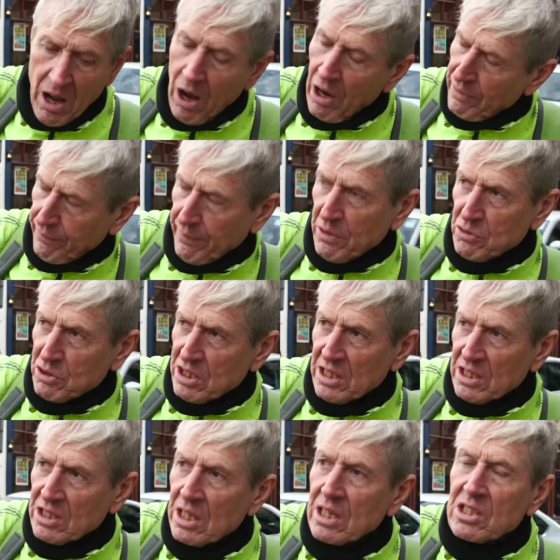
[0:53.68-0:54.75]
I
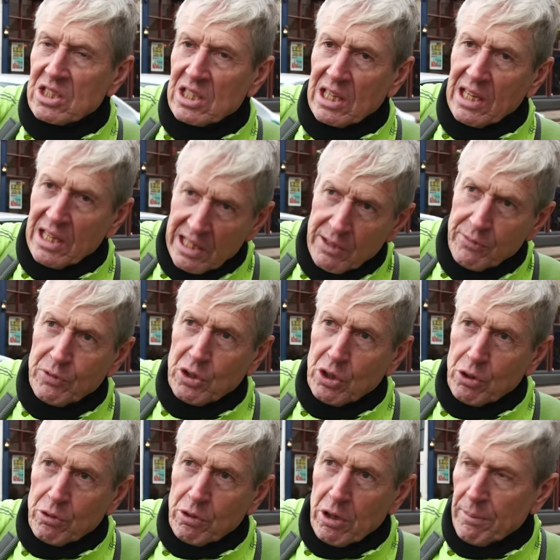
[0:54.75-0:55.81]
voted to leave
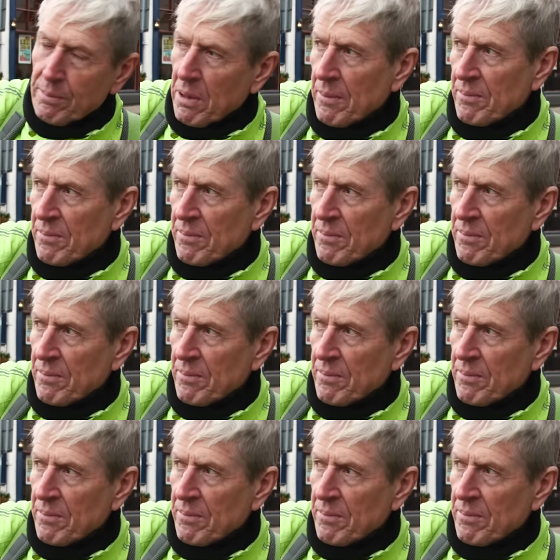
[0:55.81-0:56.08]
Europe